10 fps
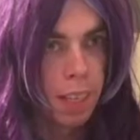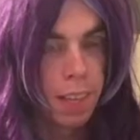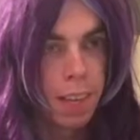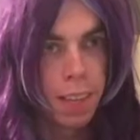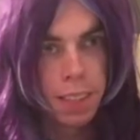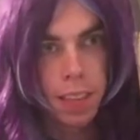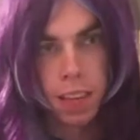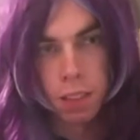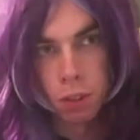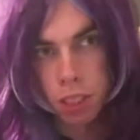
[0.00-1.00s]
Yes, I
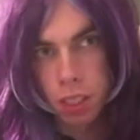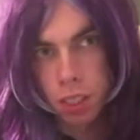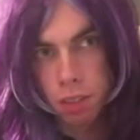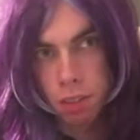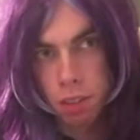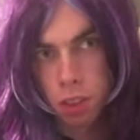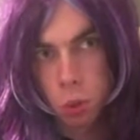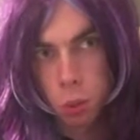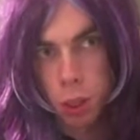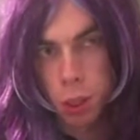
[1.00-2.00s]
do it.
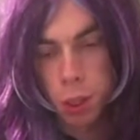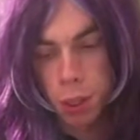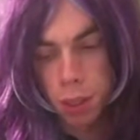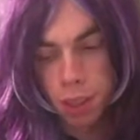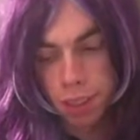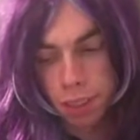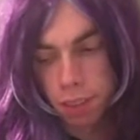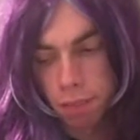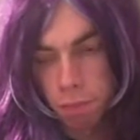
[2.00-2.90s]
What you say it like?